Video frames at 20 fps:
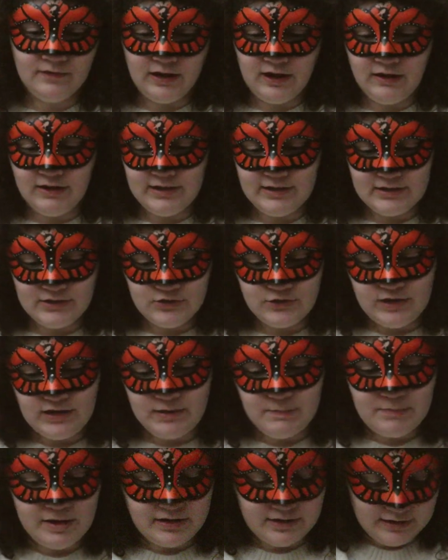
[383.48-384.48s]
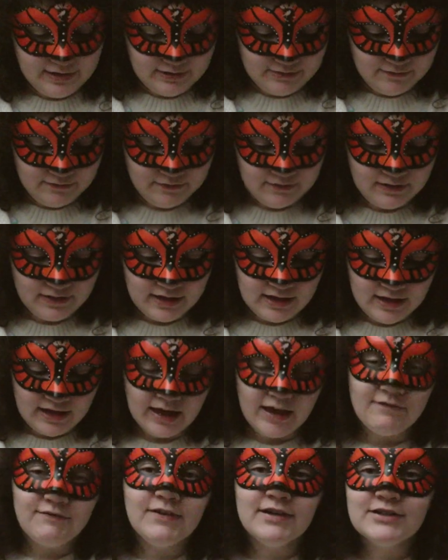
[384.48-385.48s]
All right, let's try them on now.
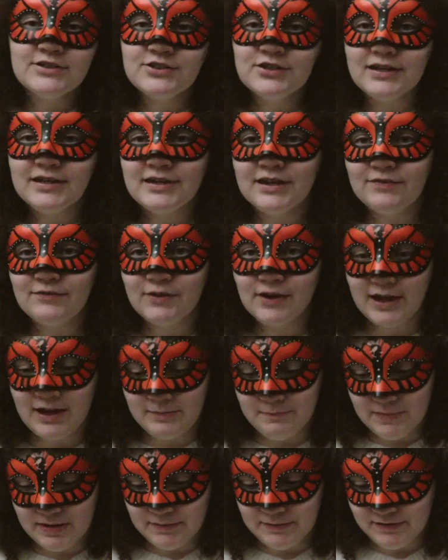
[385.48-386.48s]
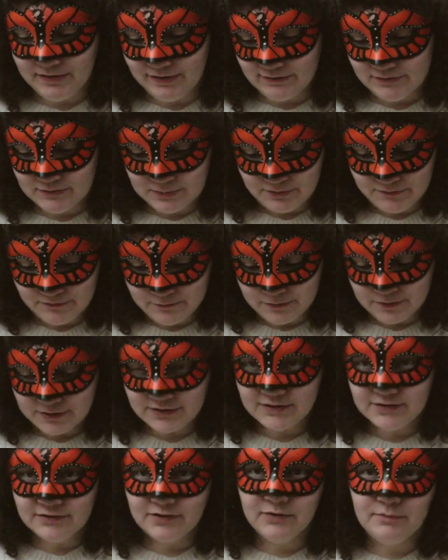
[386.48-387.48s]
I've actually never had baby gloves
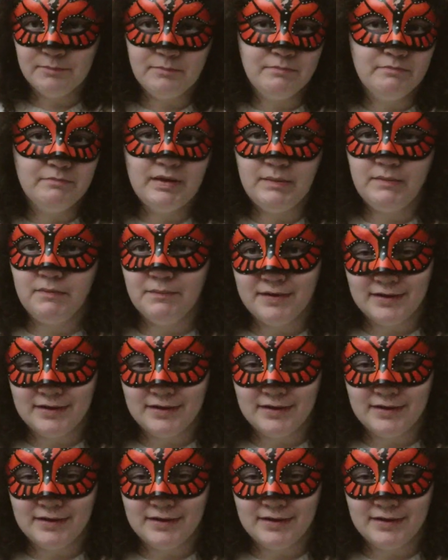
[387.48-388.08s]
before, or baby